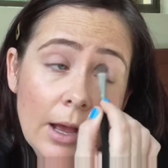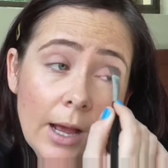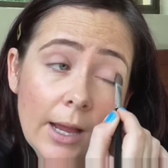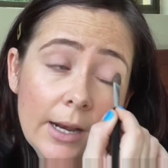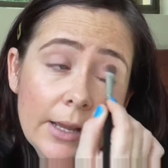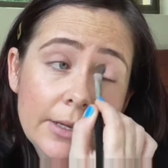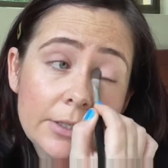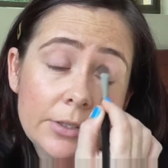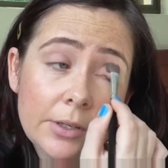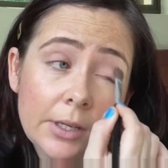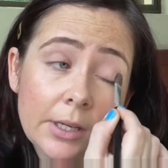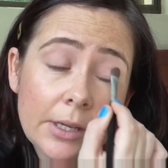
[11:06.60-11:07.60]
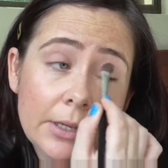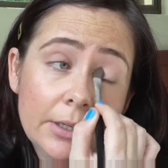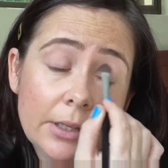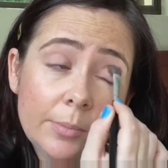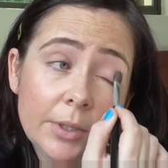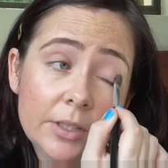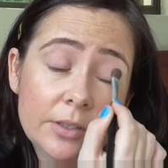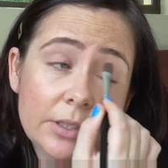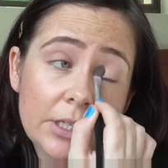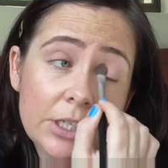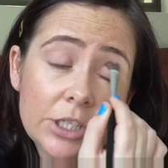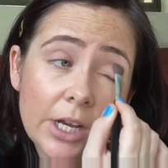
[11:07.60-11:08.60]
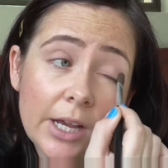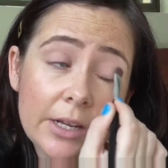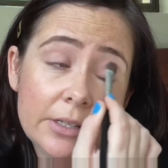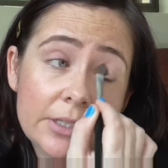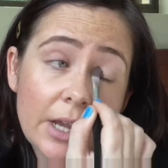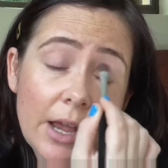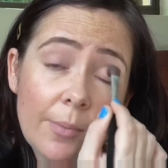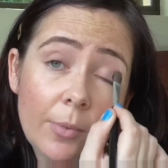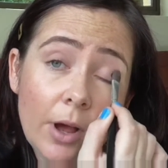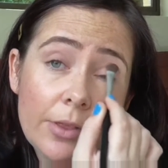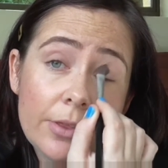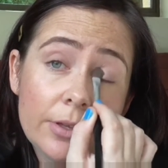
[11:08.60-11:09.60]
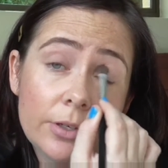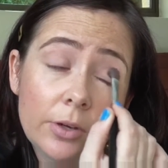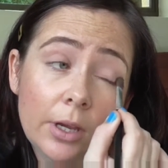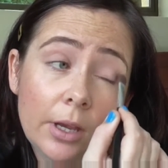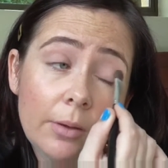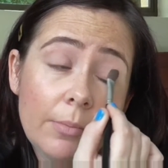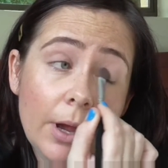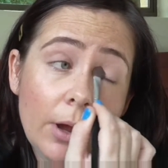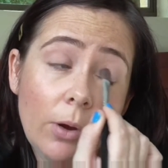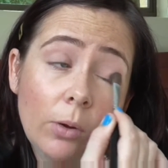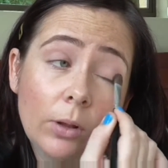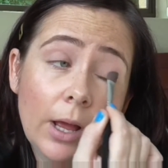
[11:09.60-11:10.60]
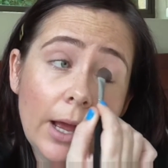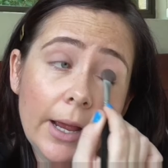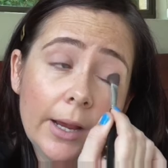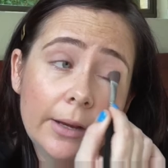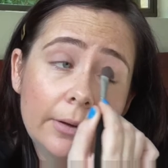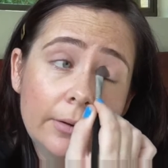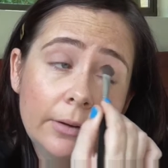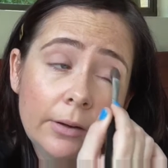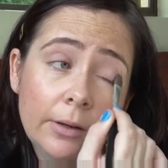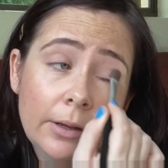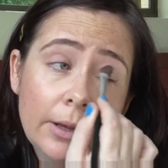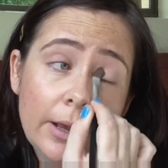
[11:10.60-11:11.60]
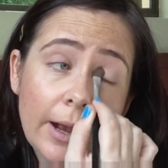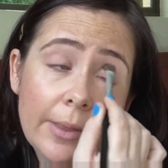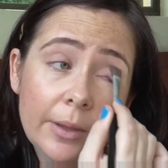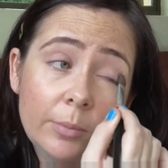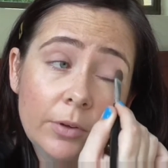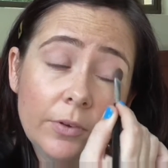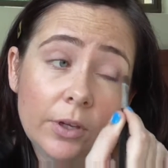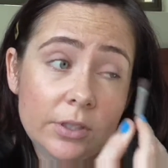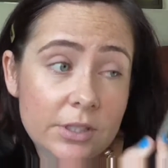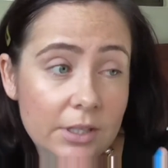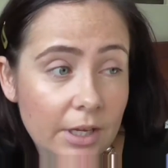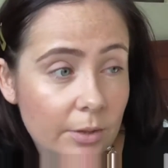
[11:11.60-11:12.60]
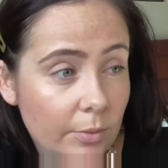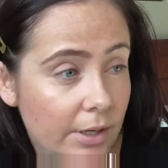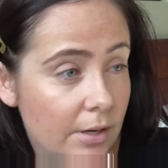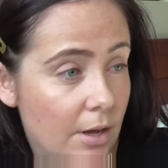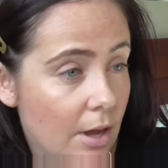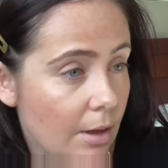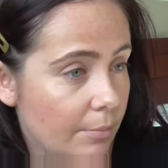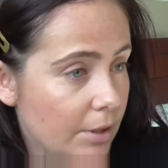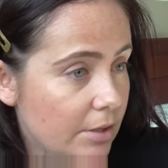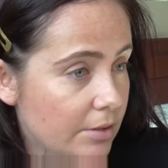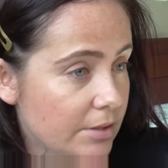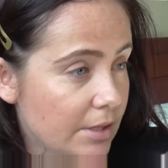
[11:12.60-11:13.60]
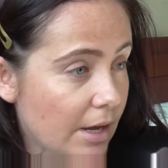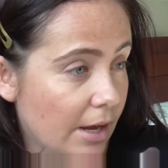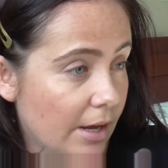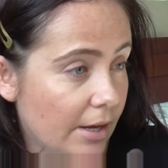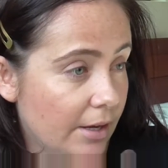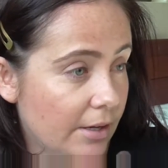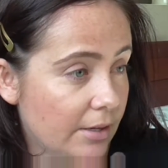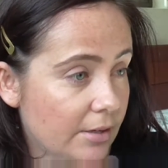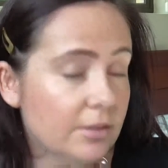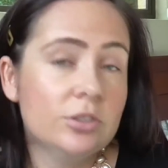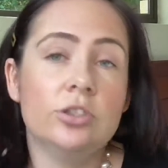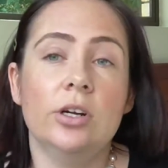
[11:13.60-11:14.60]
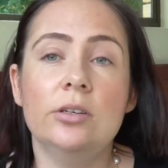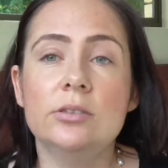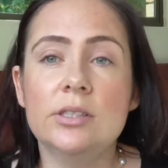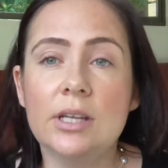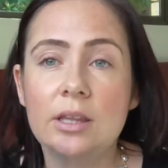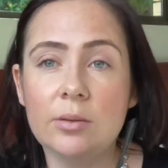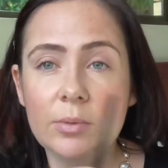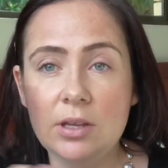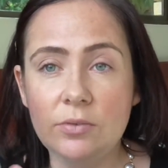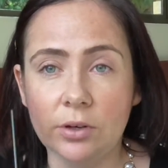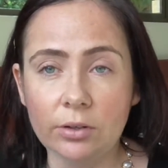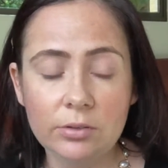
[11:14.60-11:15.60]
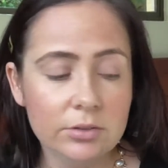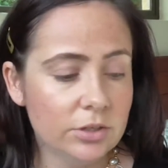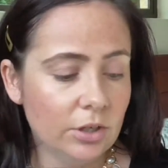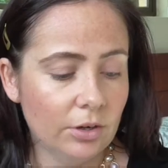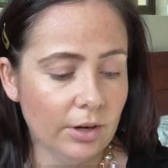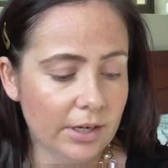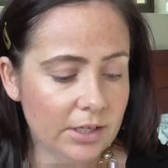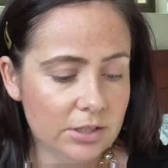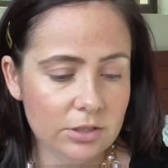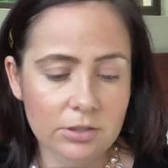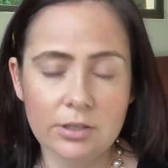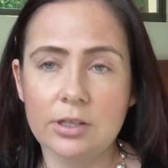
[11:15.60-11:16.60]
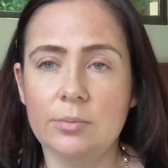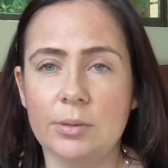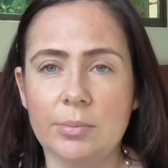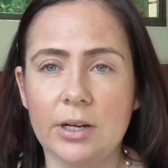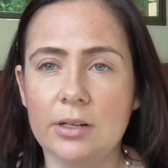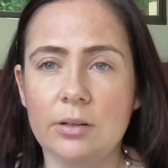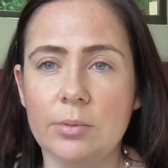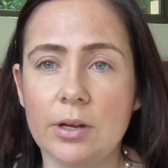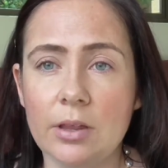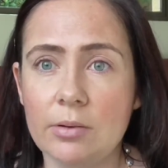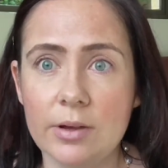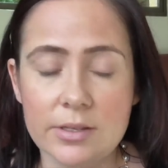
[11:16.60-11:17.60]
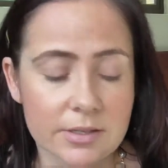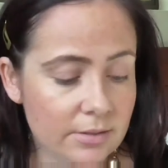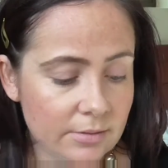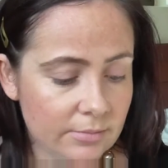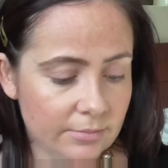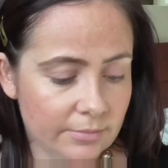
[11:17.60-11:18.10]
I like doing little bits on each eye at a time rather than doing my whole eye and then moving on to the other one, because I struggle to get them even. So I need to do little bit by little bit, otherwise